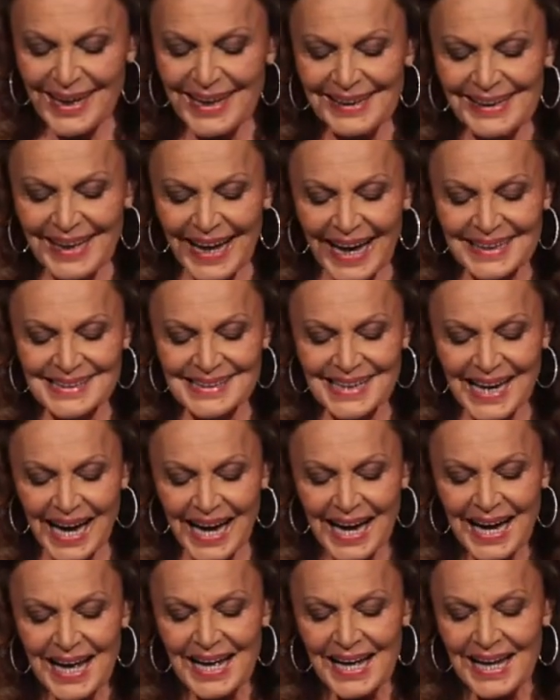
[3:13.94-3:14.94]

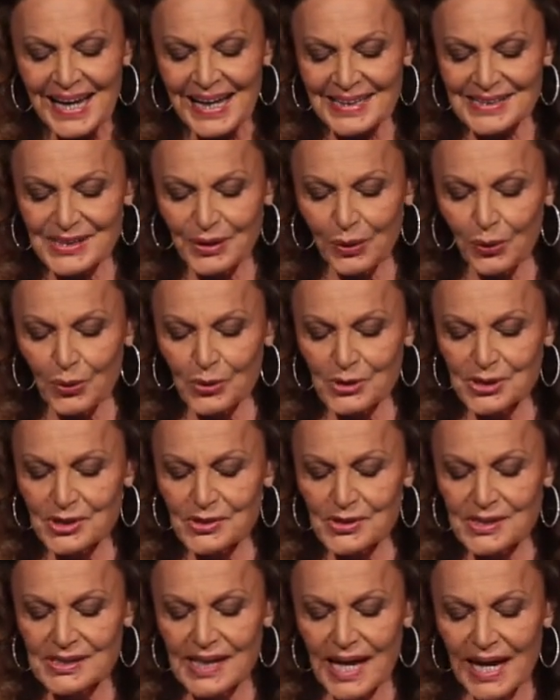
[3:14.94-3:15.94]
Nadja has
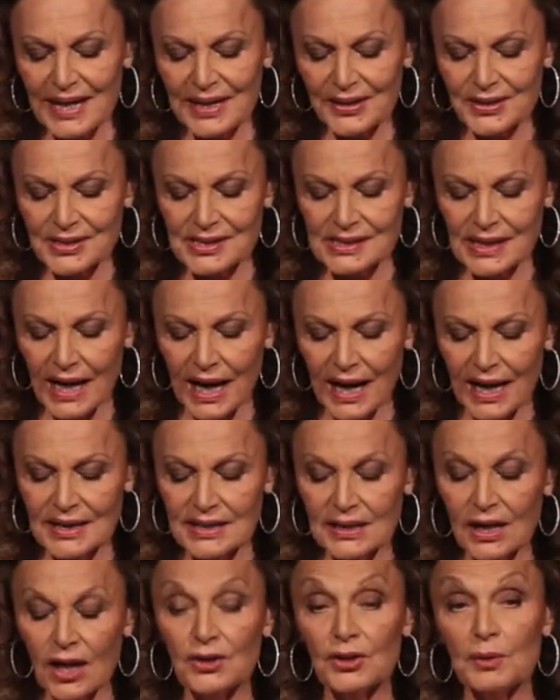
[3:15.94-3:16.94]
also set her sight
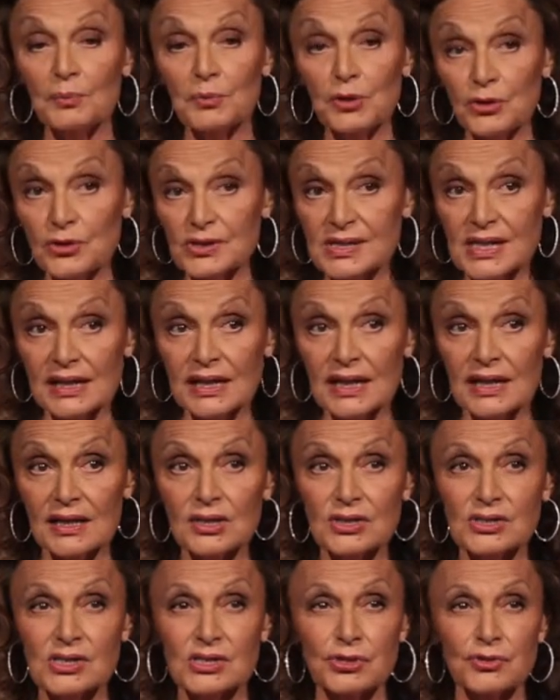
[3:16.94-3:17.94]
on the music
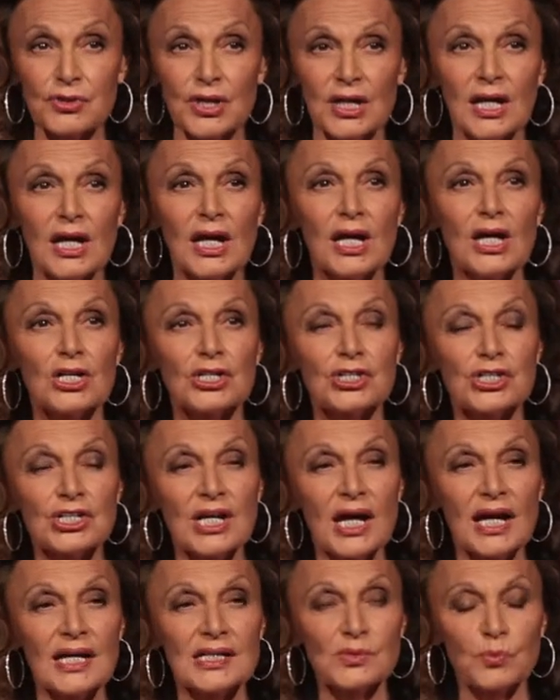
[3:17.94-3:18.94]
industry.
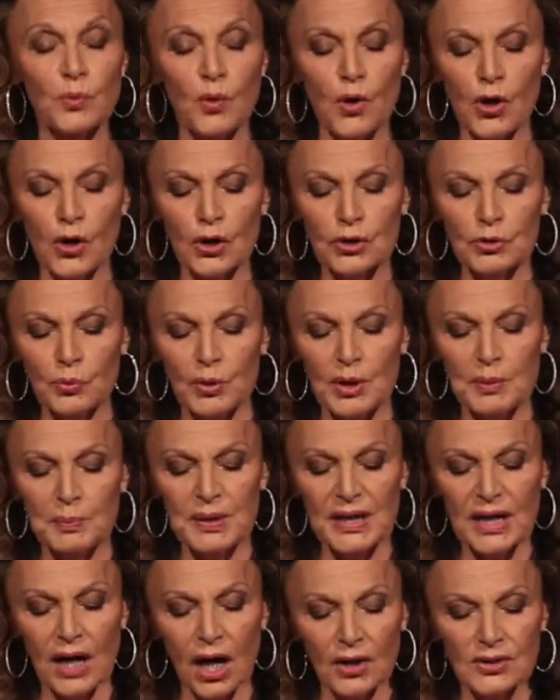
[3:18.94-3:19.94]
She has worked with
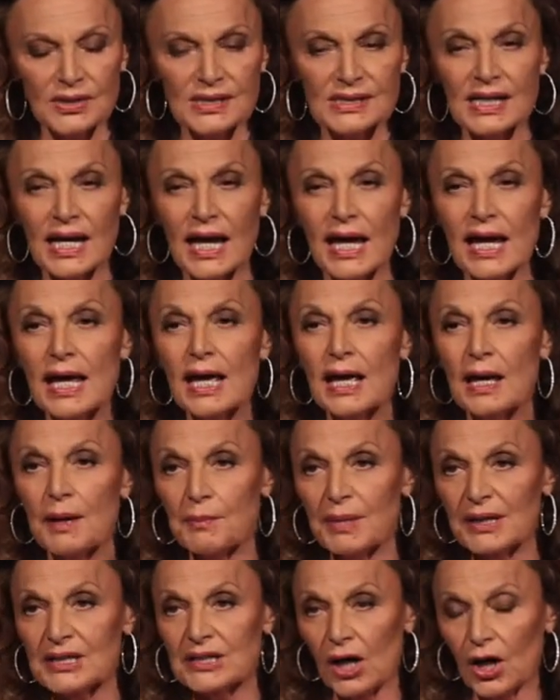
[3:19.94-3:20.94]
Beyonce,
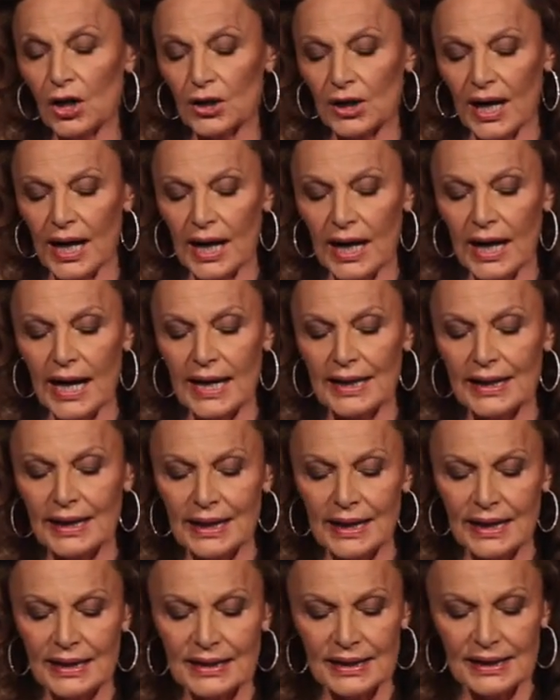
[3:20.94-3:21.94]
Madonna, and
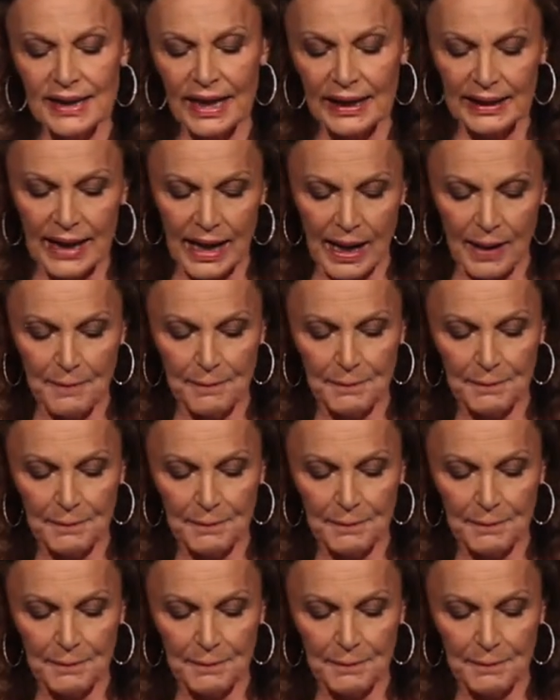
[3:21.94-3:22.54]
Lady Gaga.